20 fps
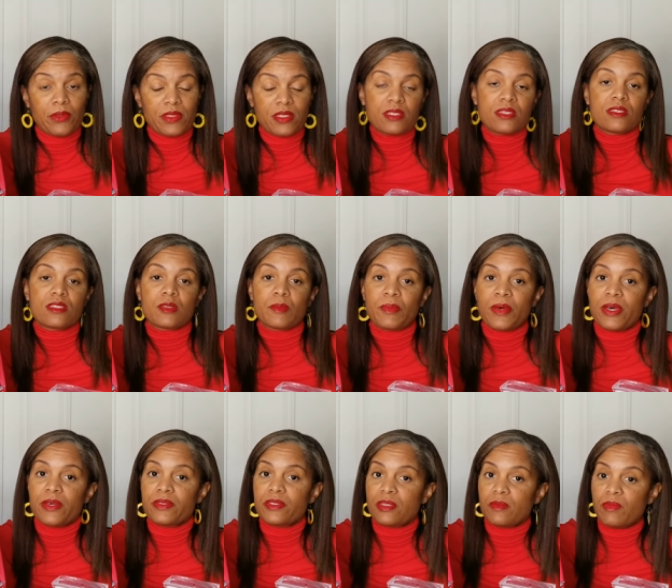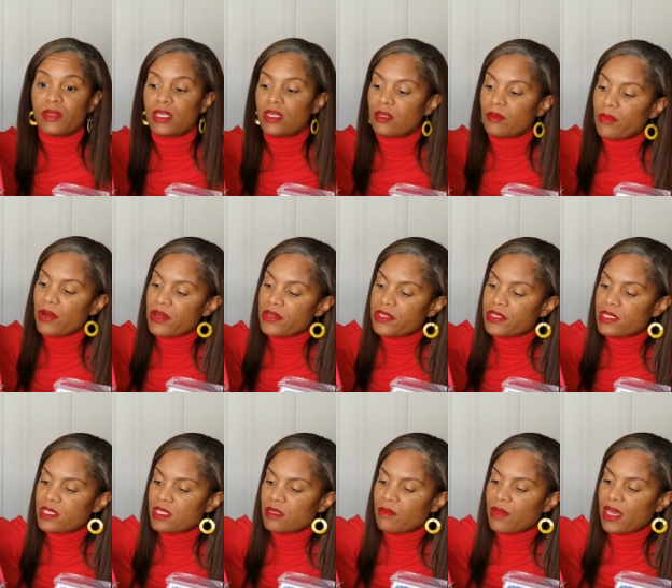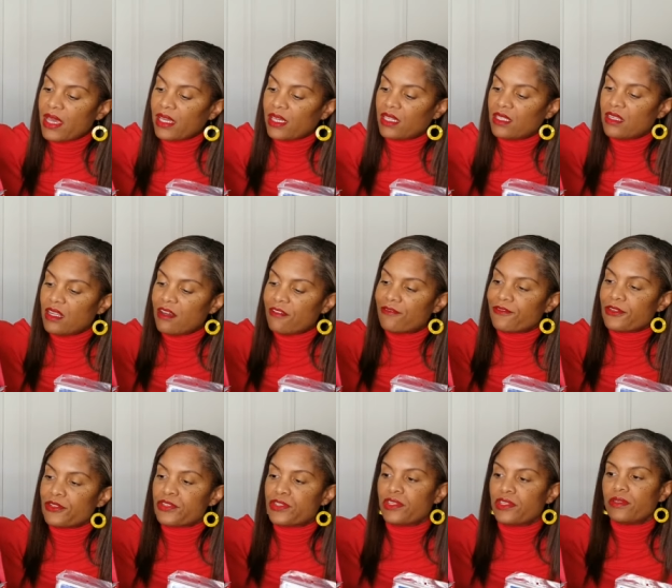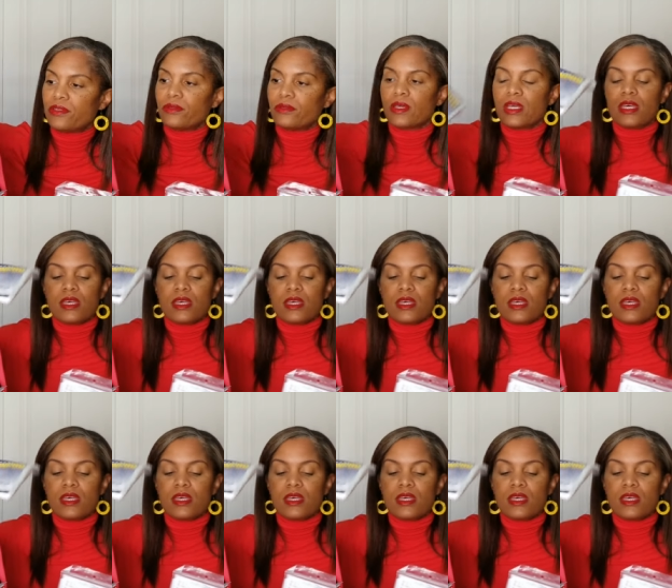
This is supposed to be an emergency bag enough for two.